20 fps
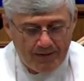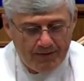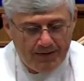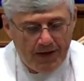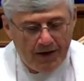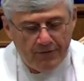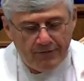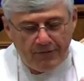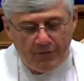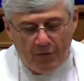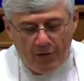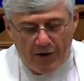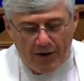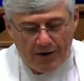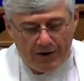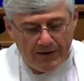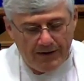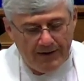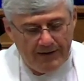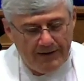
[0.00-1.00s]

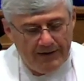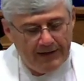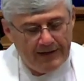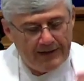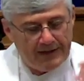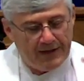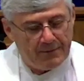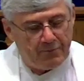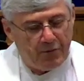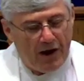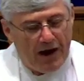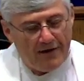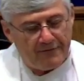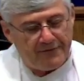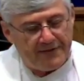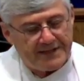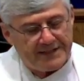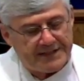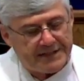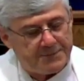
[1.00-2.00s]
Therefore, the
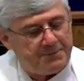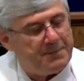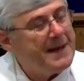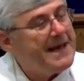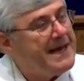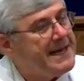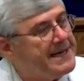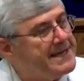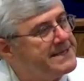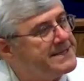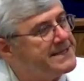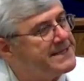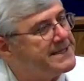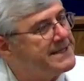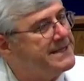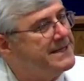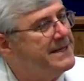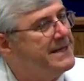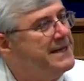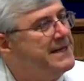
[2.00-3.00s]
prophet
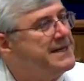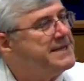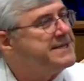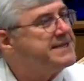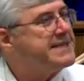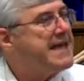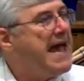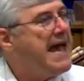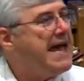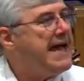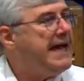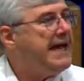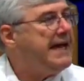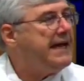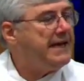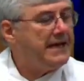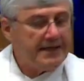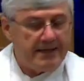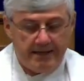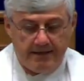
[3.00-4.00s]
speaks,
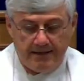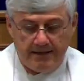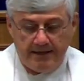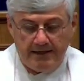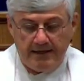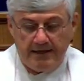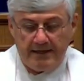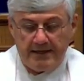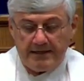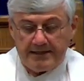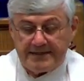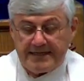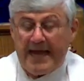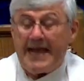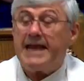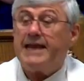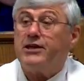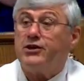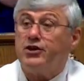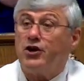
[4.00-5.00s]
saying,
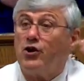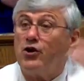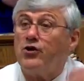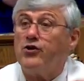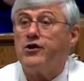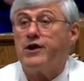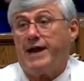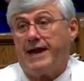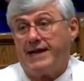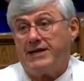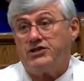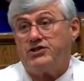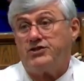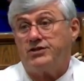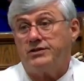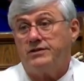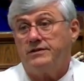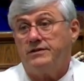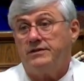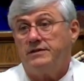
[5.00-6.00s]
Take
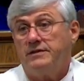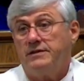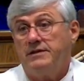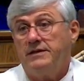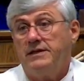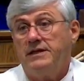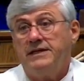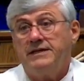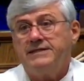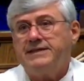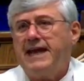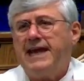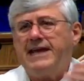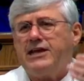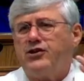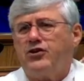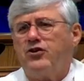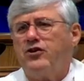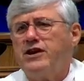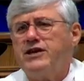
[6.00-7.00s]
courage.
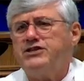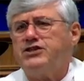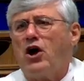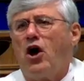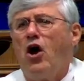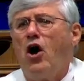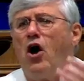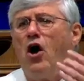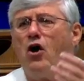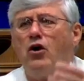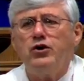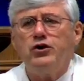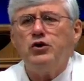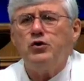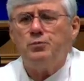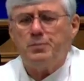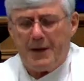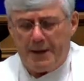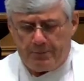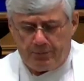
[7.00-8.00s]
Take courage, all
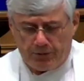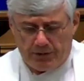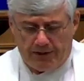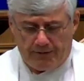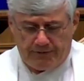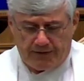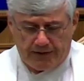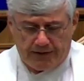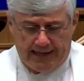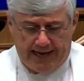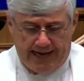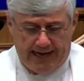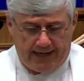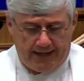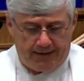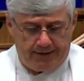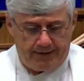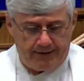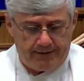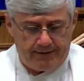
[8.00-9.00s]
you people of the
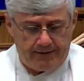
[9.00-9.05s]
land.